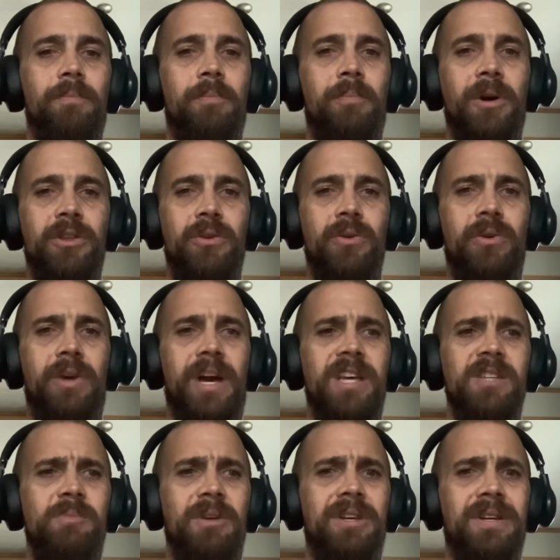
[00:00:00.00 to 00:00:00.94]
but you
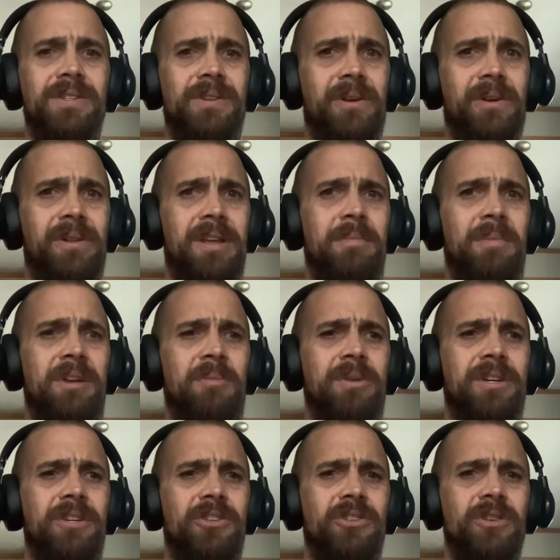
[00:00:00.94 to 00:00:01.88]
guys because you're claiming to
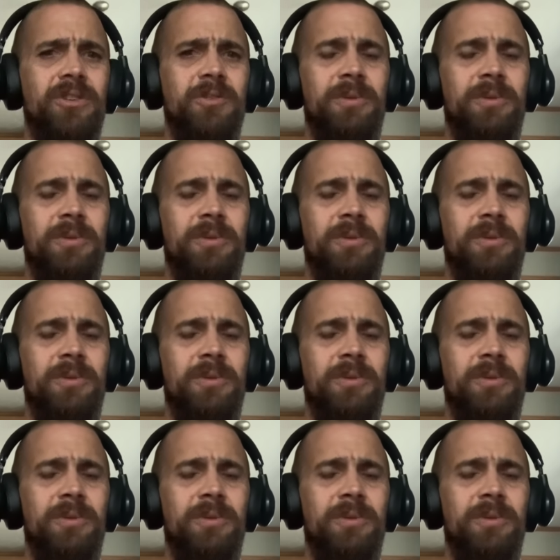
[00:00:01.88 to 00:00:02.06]
be a church